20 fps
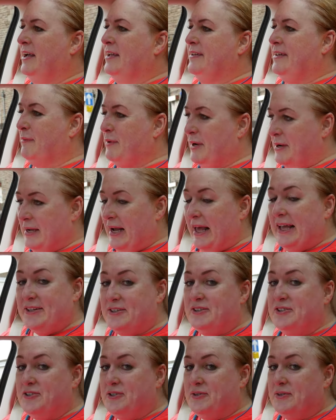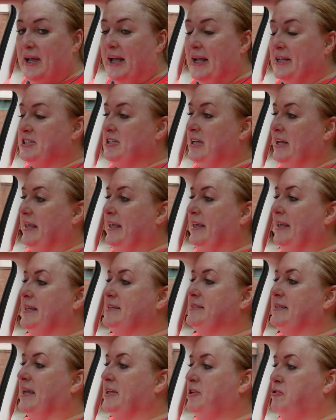Then what I'd like to do actually
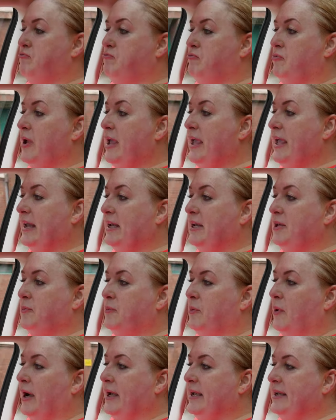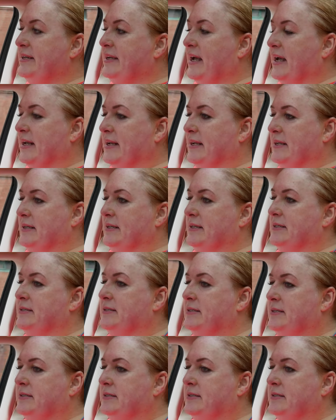is get a really wide angle